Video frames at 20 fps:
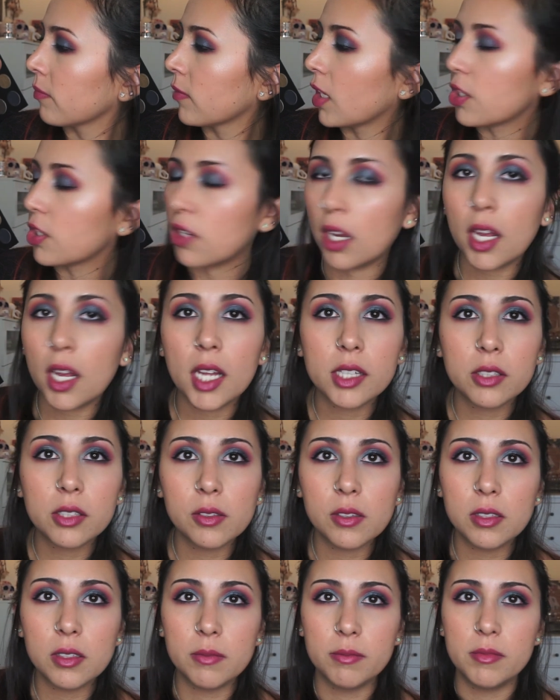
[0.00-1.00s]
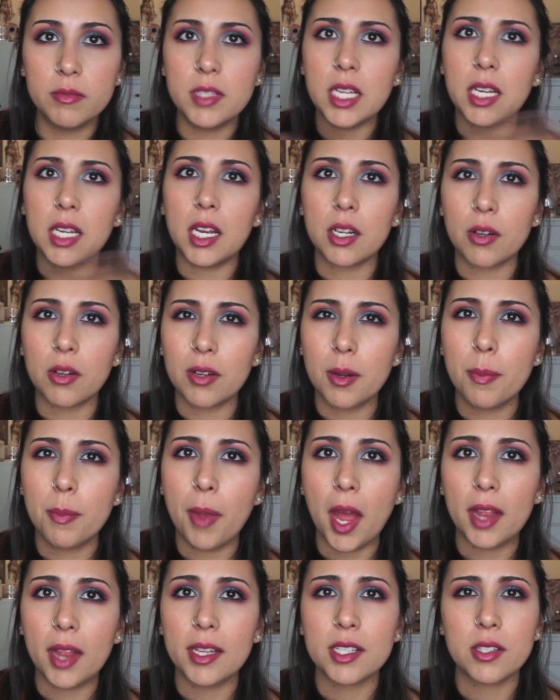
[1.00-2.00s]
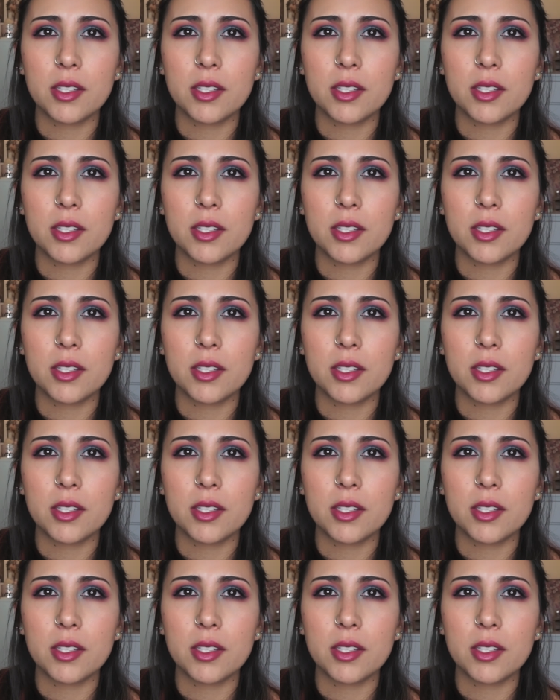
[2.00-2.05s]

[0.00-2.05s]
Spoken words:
So I had to dig another palette.